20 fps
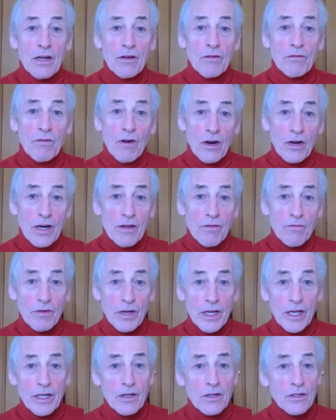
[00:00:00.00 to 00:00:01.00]
foreign
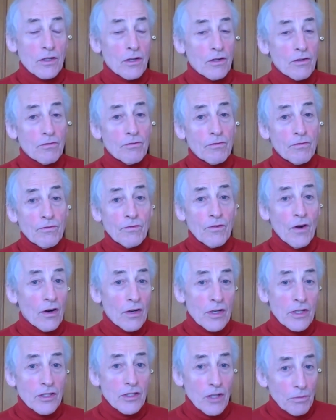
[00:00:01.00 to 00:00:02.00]
invaders or
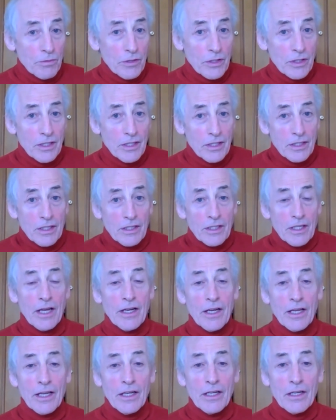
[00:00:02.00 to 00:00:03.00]
foreign substances
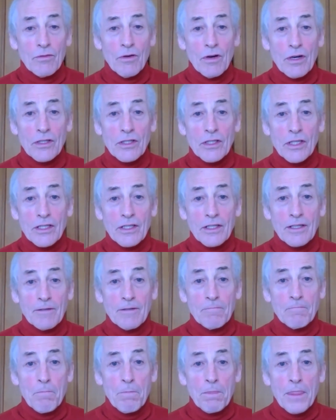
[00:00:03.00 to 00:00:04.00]
getting into our system.